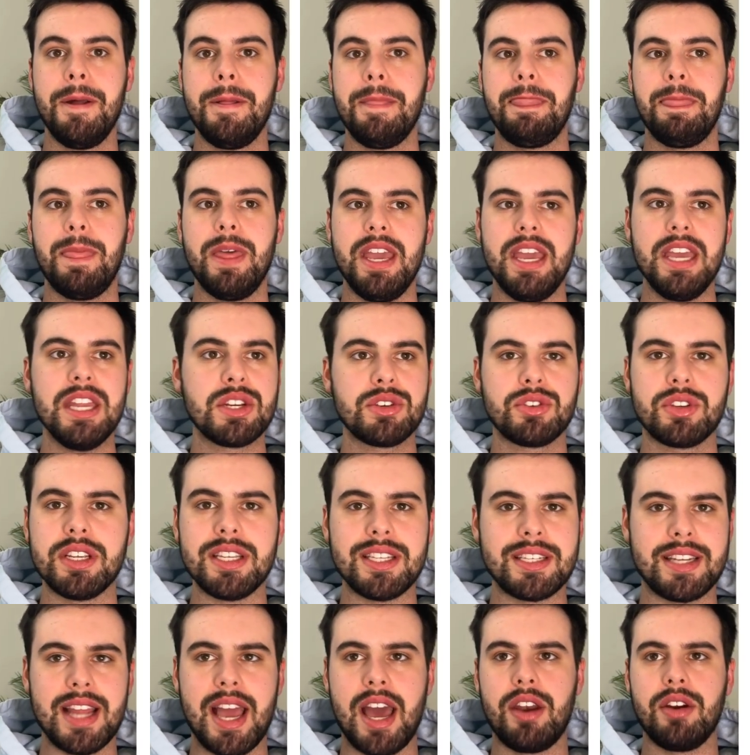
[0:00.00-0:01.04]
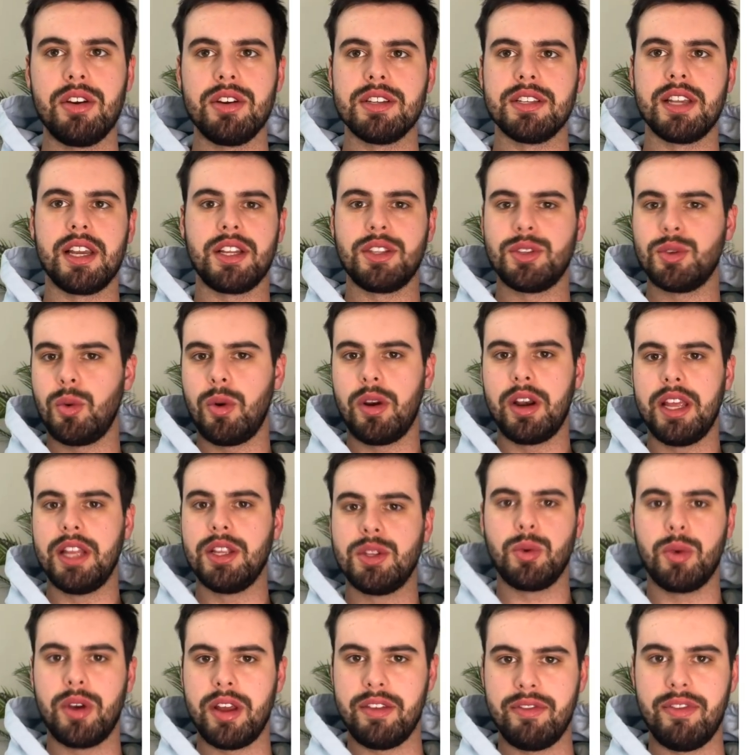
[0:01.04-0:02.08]
the industry standard is like
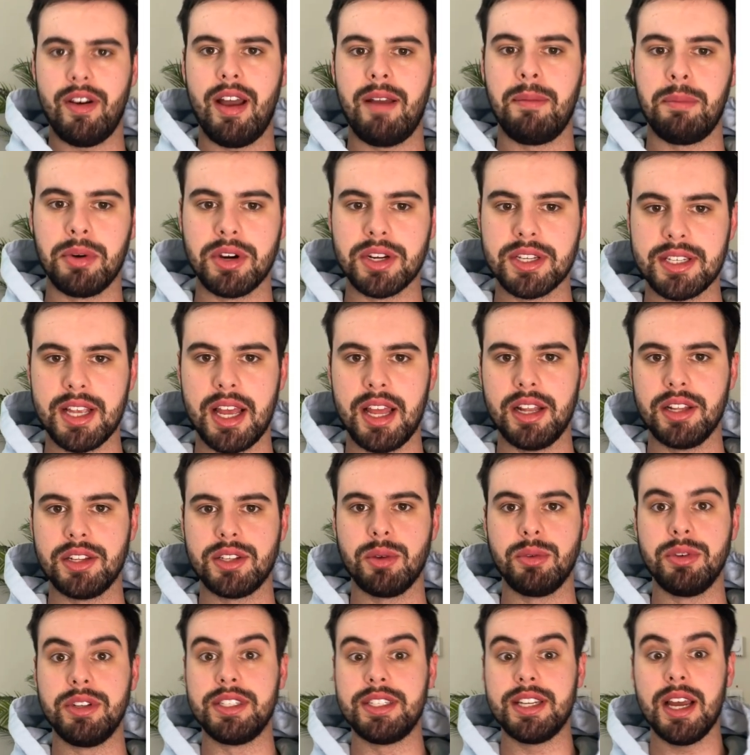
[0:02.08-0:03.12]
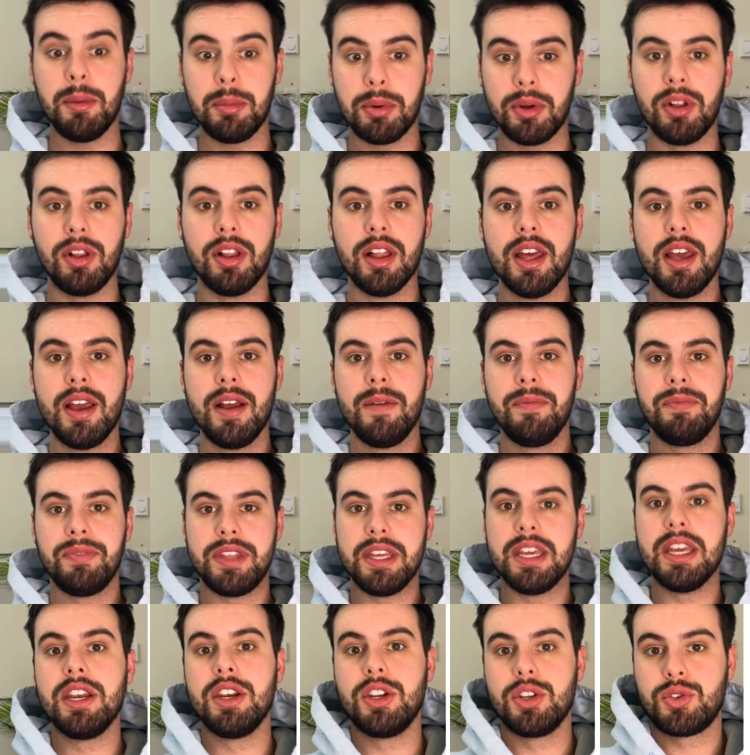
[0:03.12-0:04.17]
20-25%. So double the
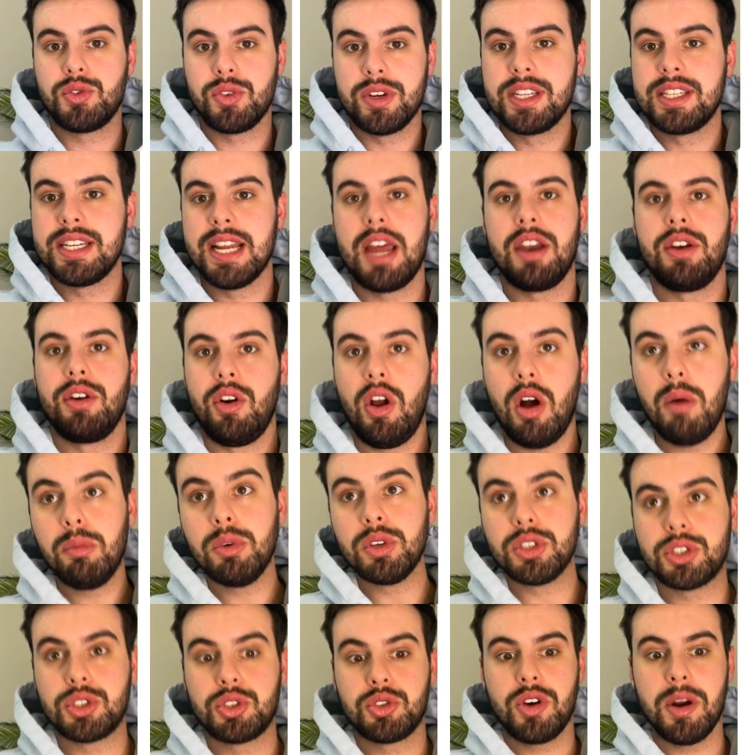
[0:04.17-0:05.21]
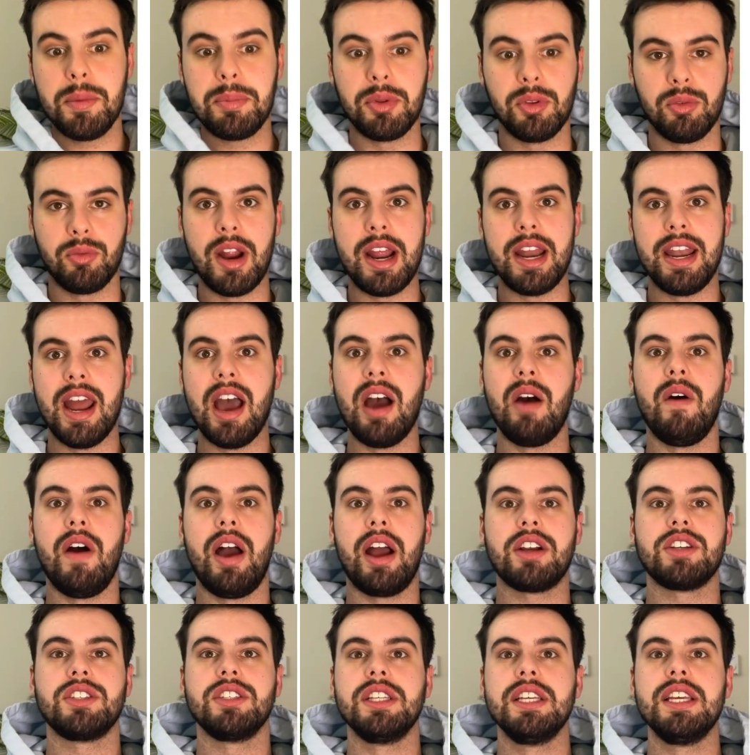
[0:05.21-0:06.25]
industry standard, almost triple right now,
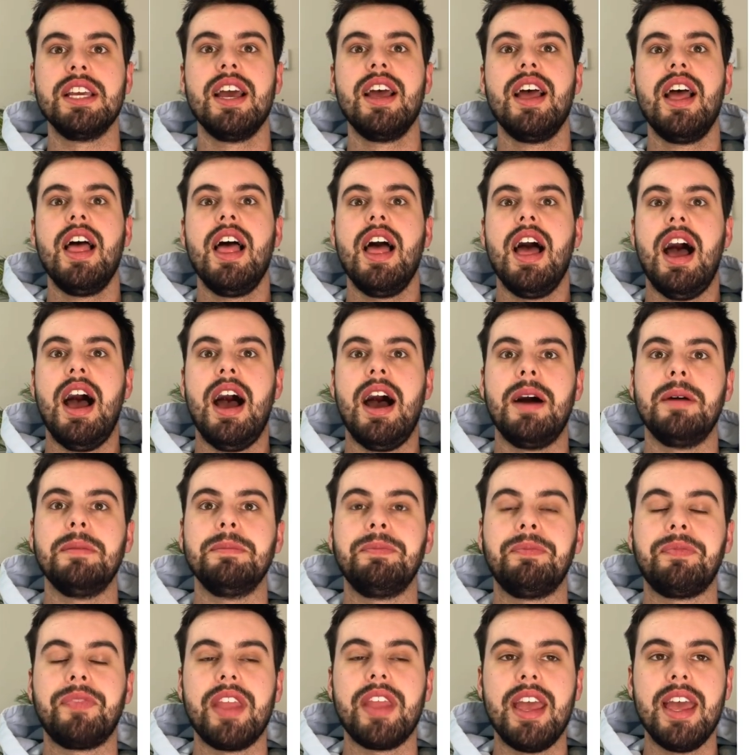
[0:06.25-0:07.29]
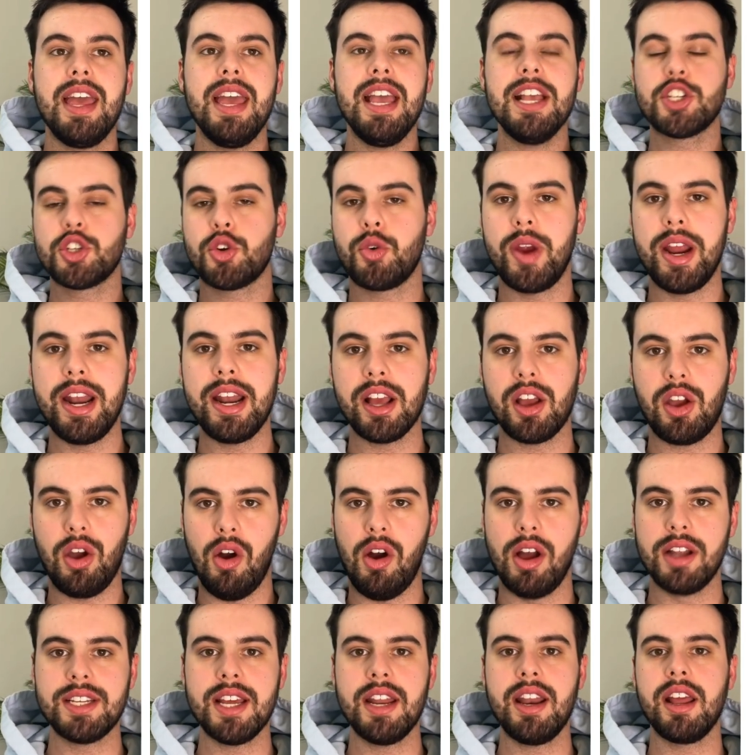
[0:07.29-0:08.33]
actually, is creating
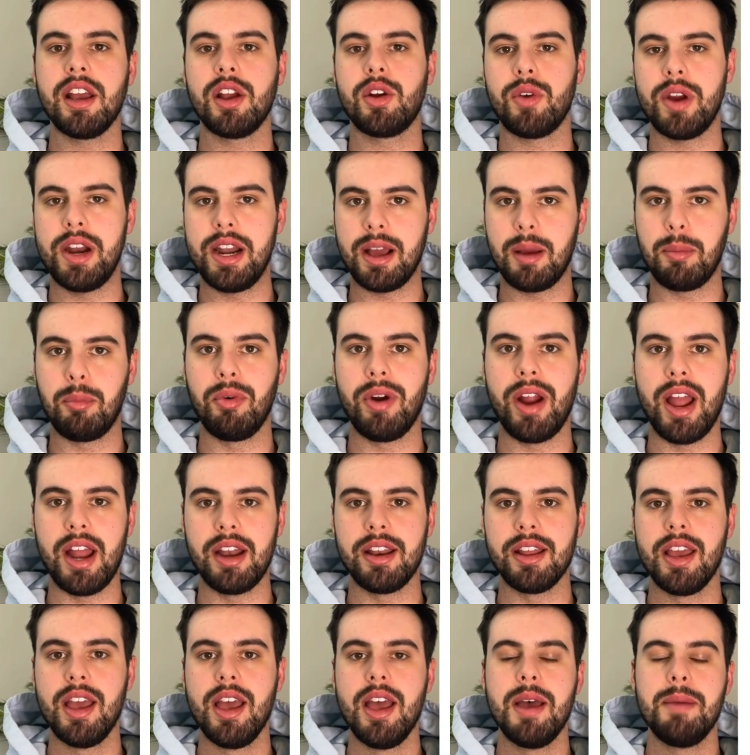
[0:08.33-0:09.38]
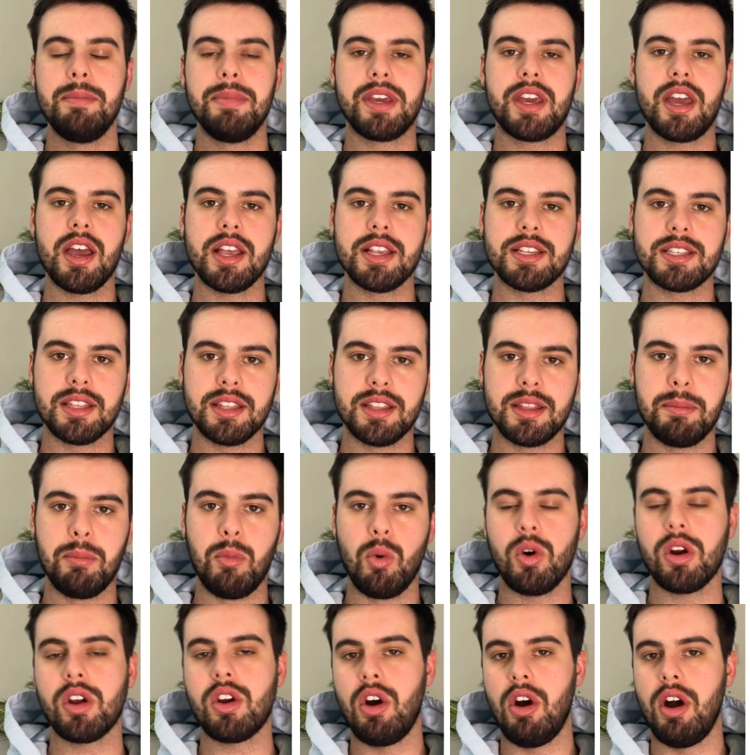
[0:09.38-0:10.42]
content and creating a brand. Because the
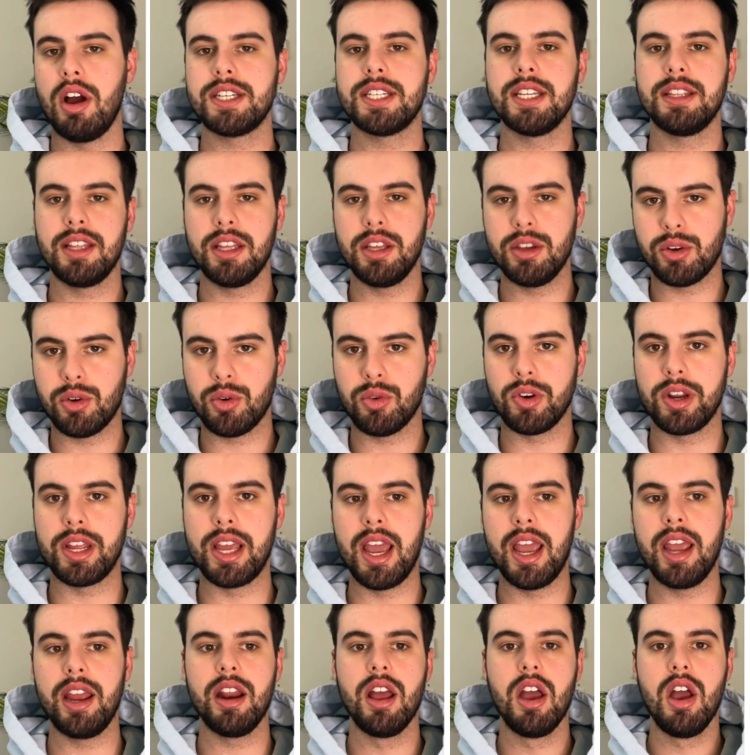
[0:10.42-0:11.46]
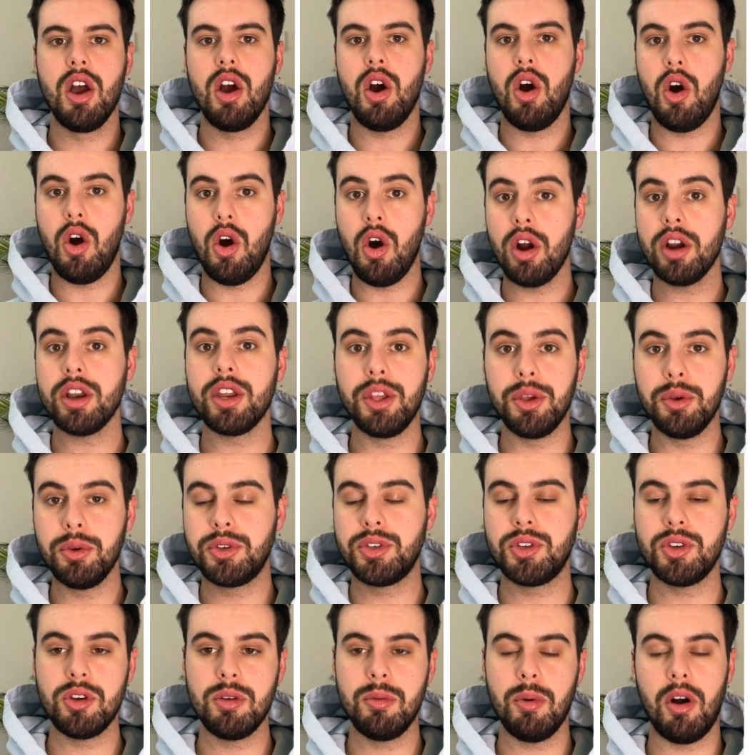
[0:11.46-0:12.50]
more content that you create on
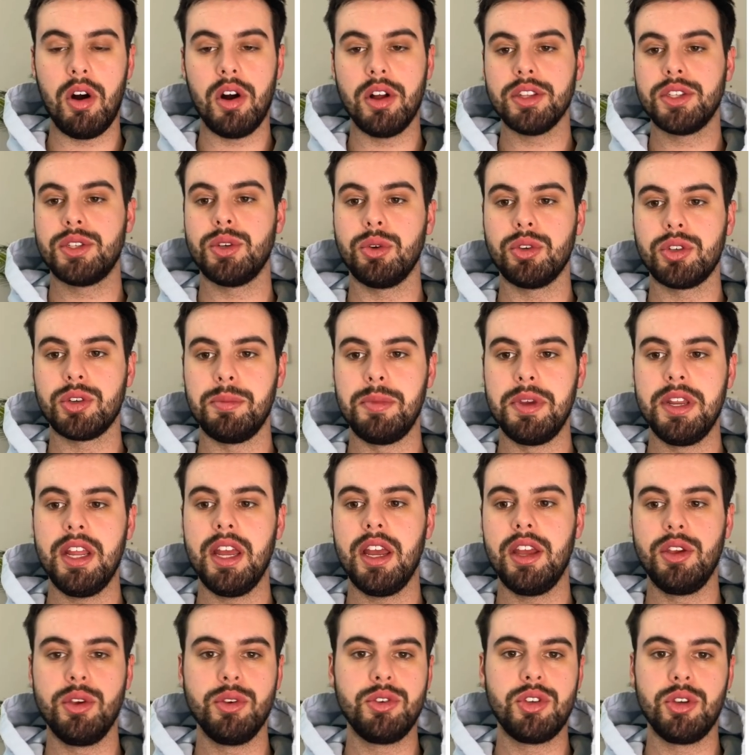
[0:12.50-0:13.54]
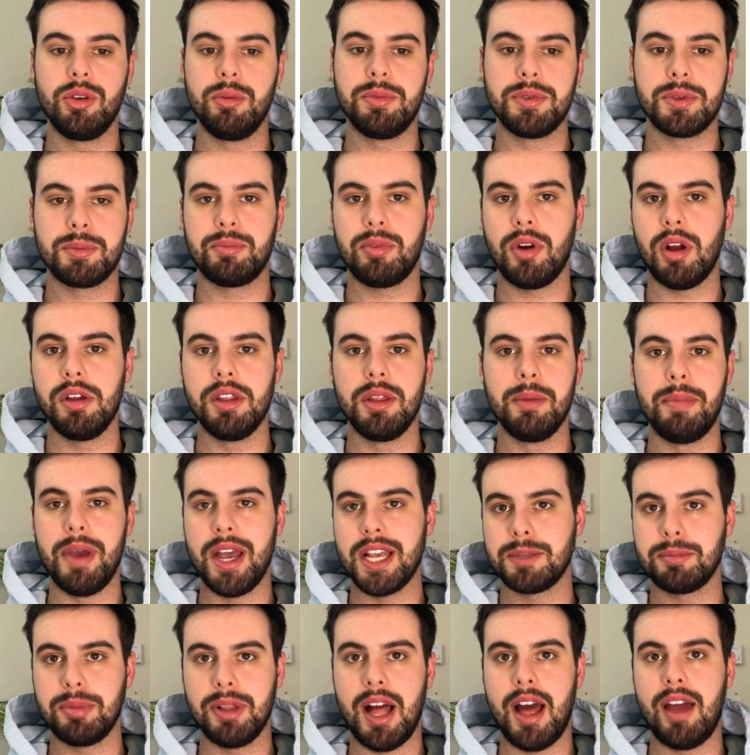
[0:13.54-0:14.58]
YouTube, on social media, YouTube's probably the
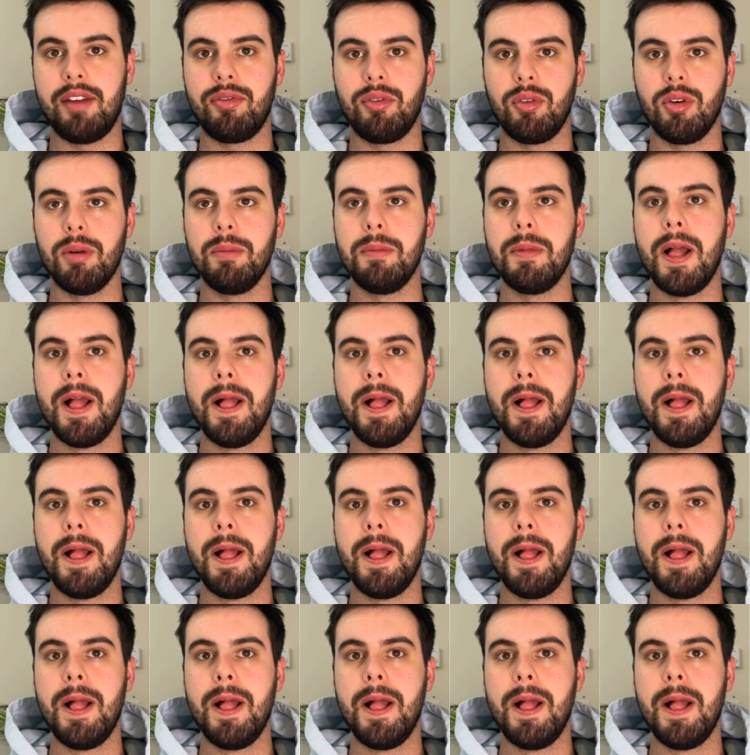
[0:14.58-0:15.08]
best platform,